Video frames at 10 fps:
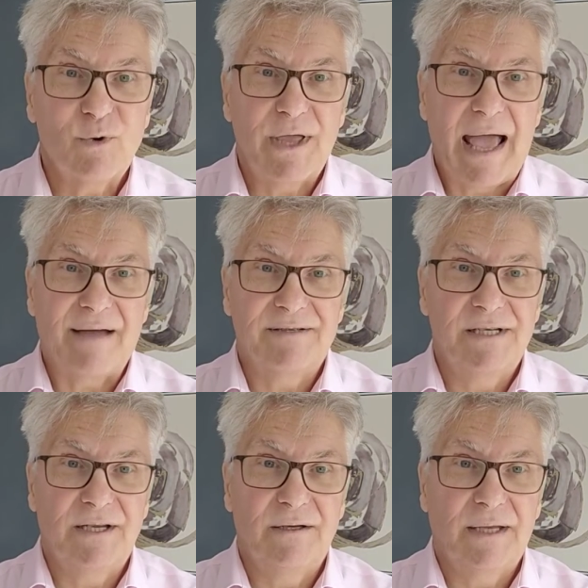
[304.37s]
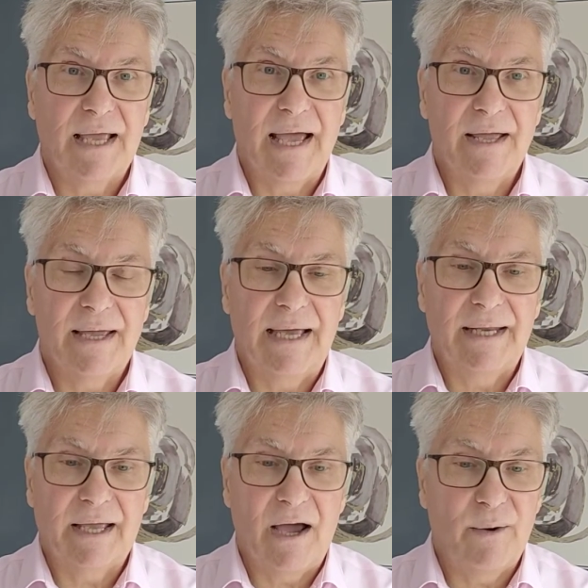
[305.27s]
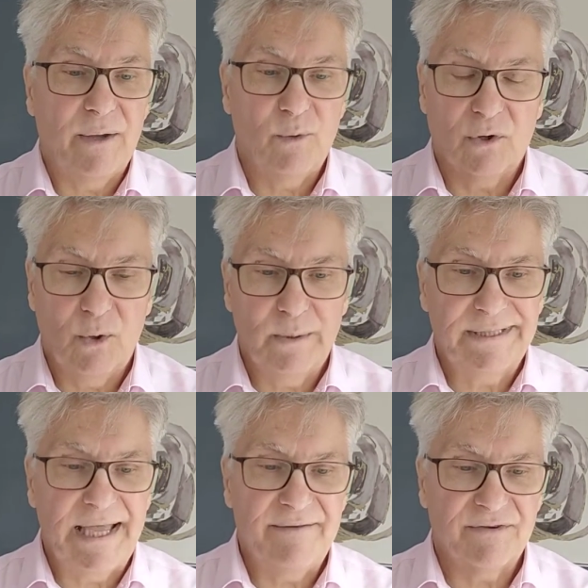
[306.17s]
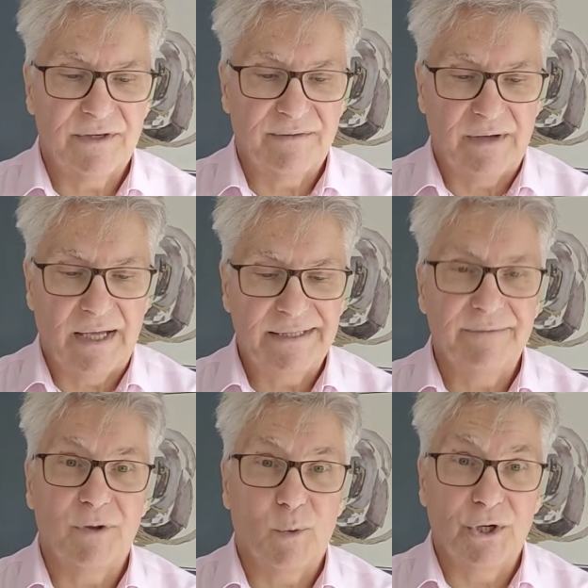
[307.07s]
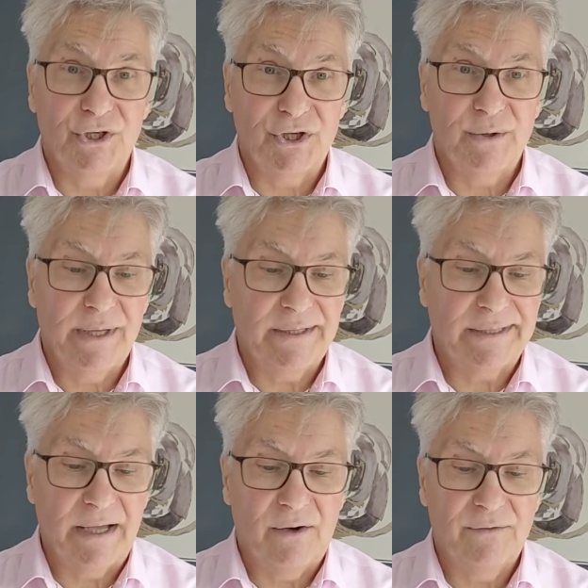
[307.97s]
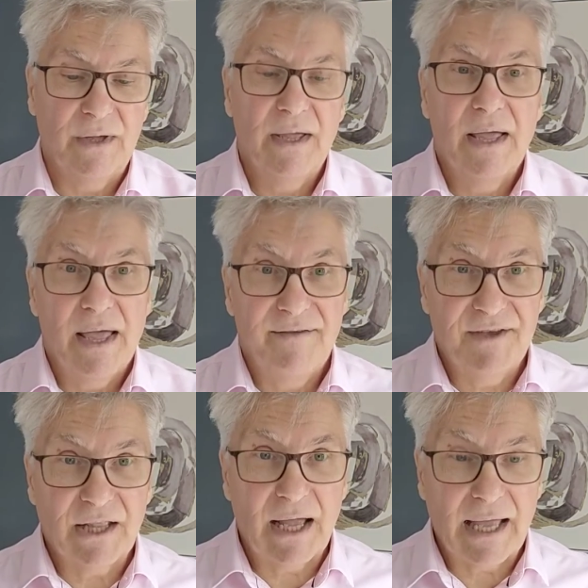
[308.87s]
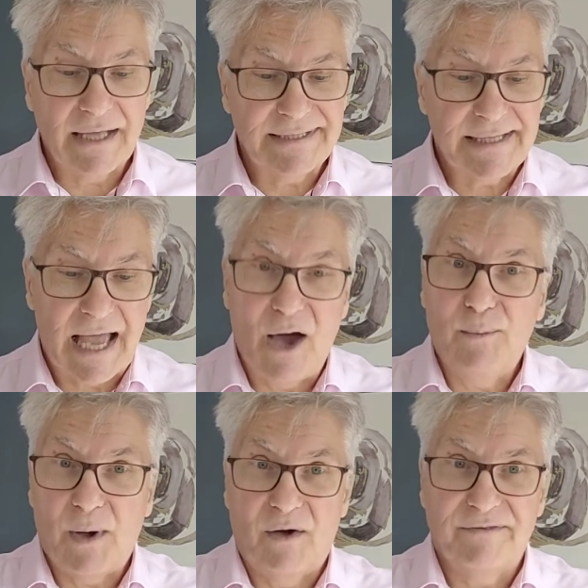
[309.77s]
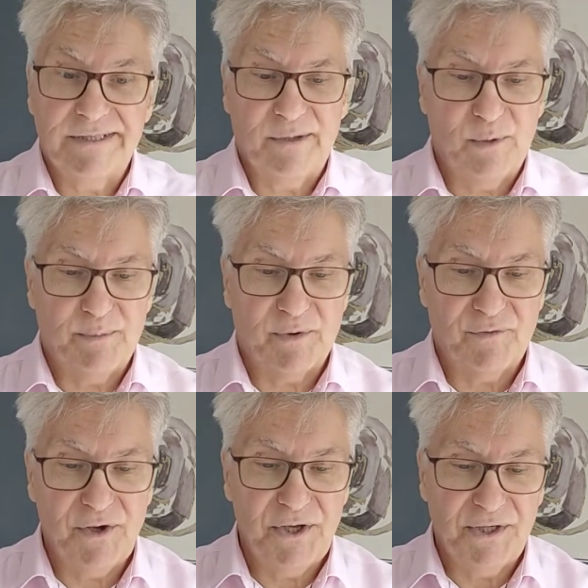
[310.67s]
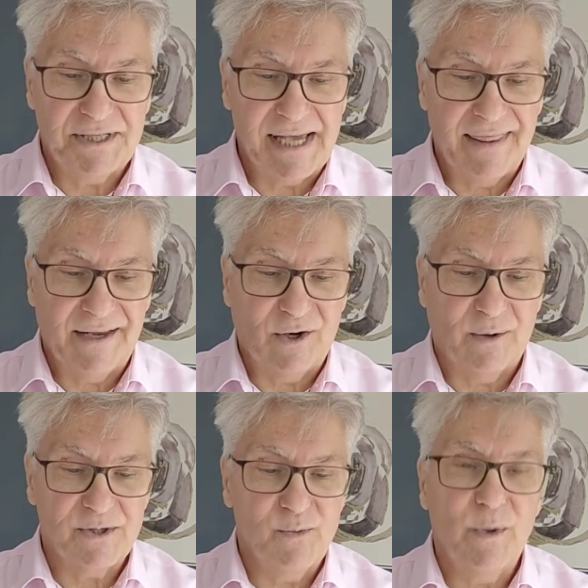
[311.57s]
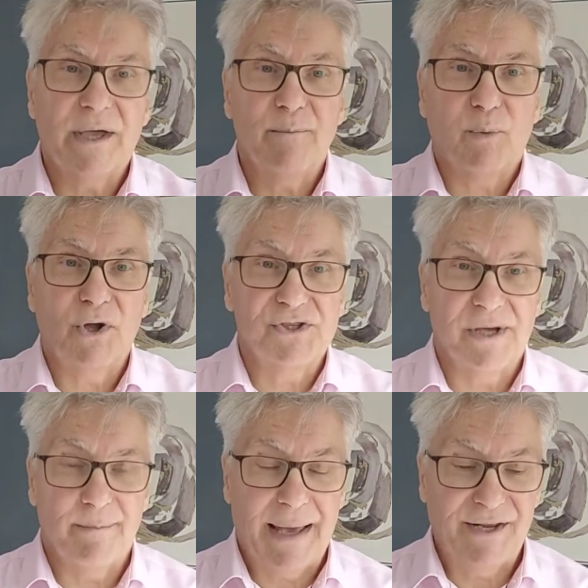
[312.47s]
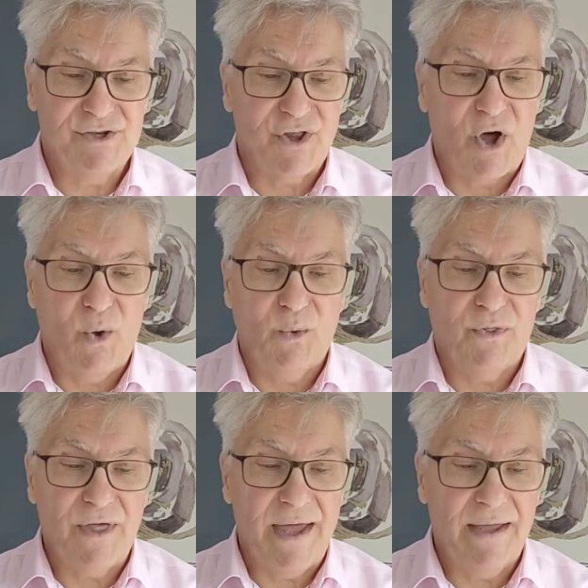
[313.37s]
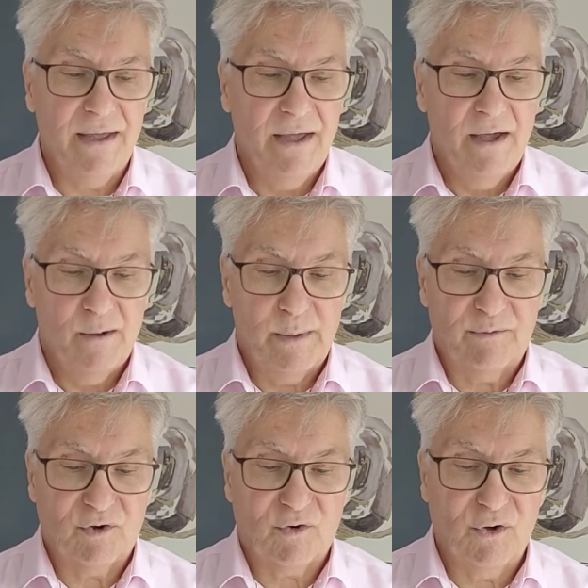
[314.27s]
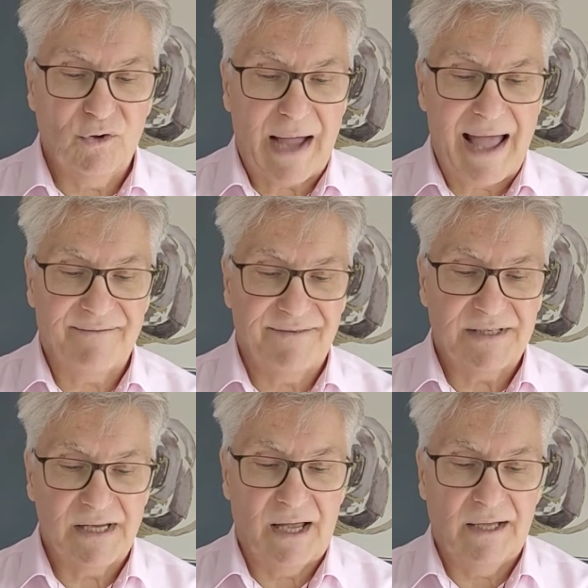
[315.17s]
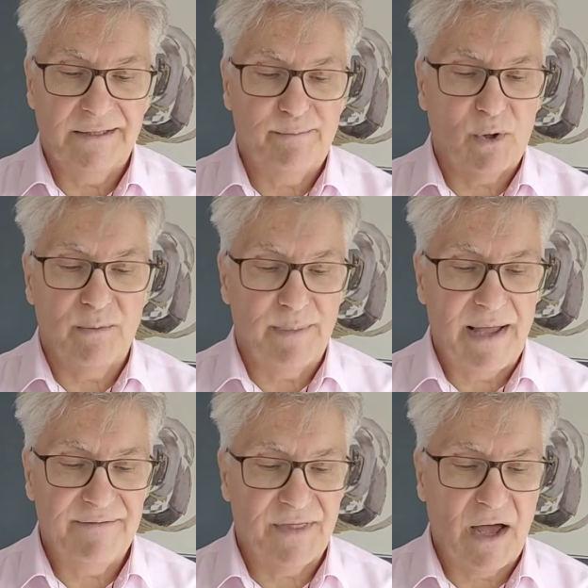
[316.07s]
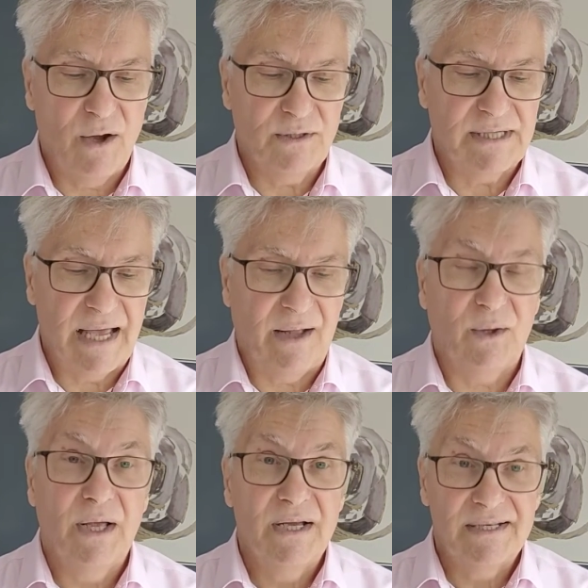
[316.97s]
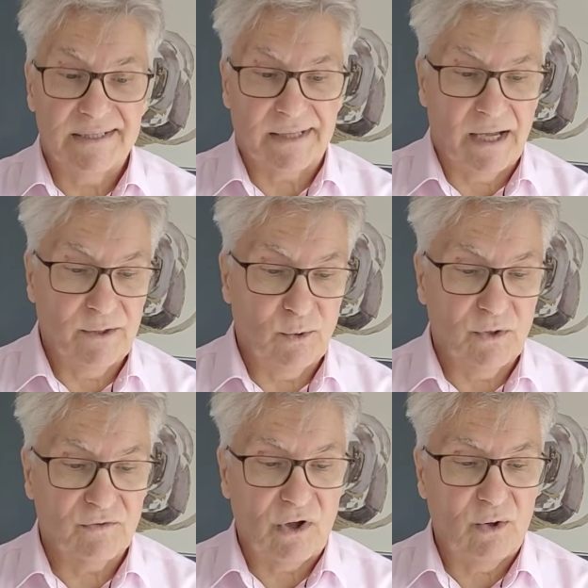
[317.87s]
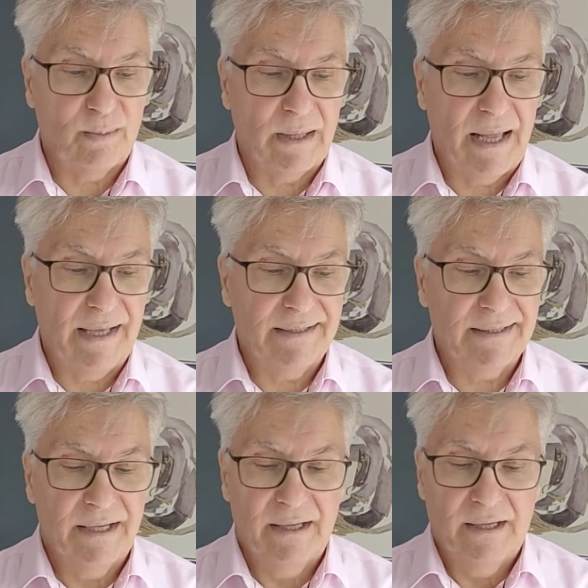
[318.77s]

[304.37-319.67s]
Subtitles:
what you have to do to get it going. We're always here for advice if you want to do it yourself. If you'd like us to help, obviously we'd prefer you to take that option. We can project manage the whole thing. We recruit, advertise, book and pay for the hotel, design all the role plays,